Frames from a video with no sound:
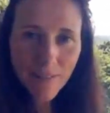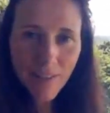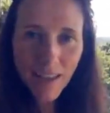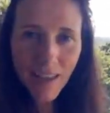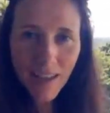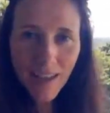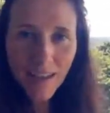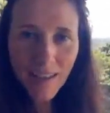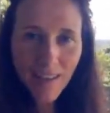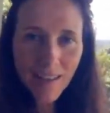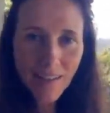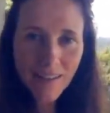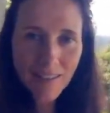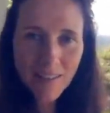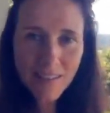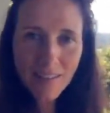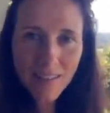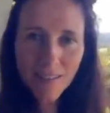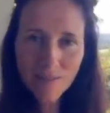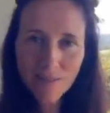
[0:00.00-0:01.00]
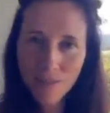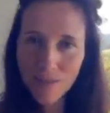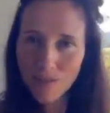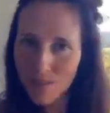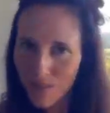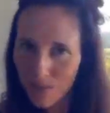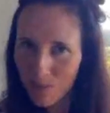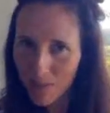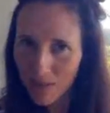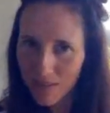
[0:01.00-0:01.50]
and give you
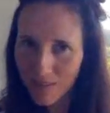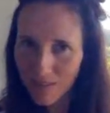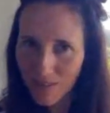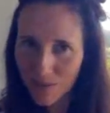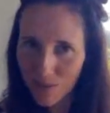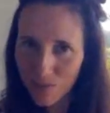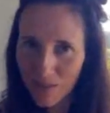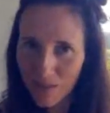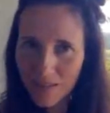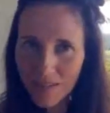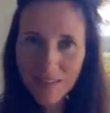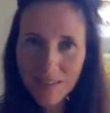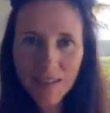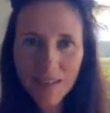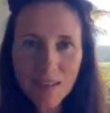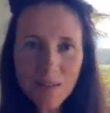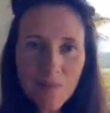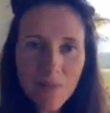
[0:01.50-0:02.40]
some business wisdom